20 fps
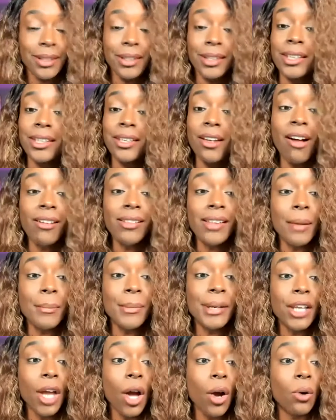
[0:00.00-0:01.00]
y'all let
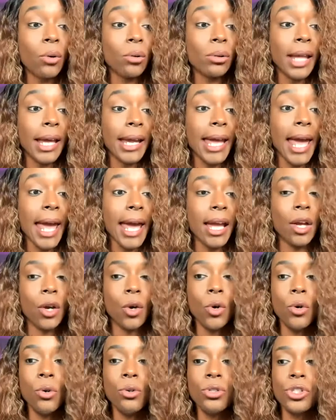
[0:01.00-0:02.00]
me know. Like, hey,
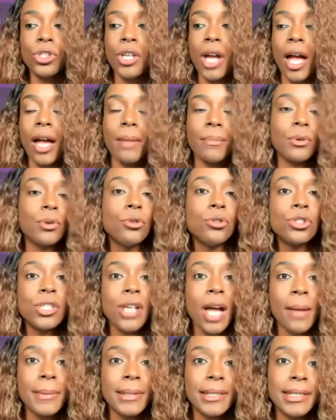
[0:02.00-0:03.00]
whose shop
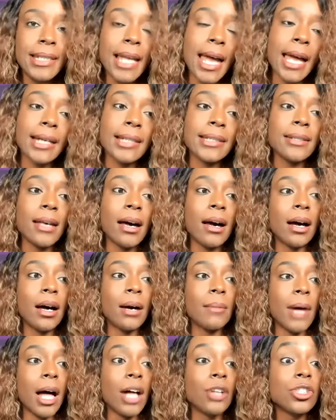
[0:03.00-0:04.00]
is next?
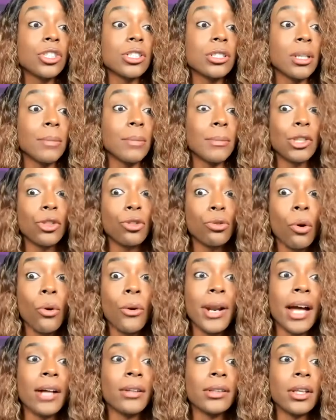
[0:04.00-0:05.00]
Let me throw
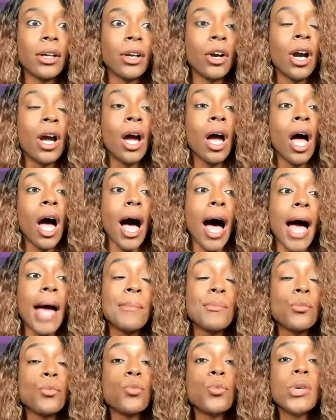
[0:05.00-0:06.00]
it out there.
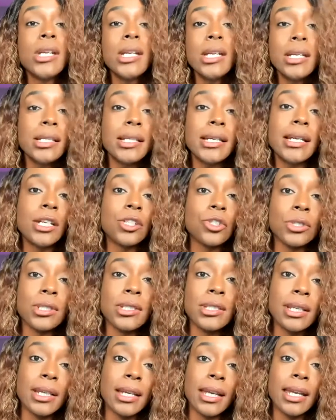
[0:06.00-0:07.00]
I'm really
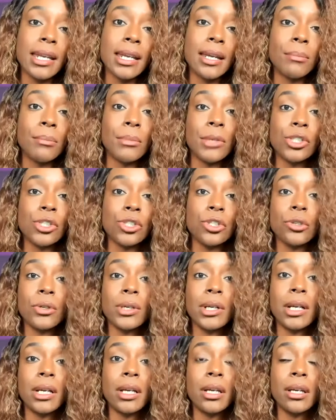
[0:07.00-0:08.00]
interested in getting
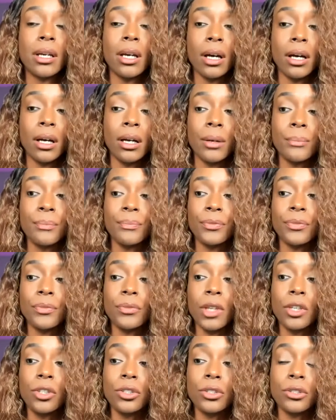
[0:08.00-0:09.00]
mystery
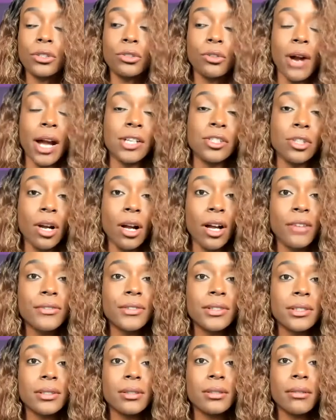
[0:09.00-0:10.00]
scratch offs,
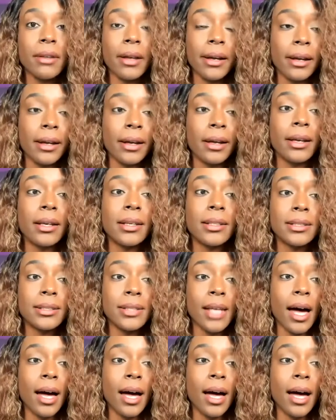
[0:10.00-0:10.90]
like, because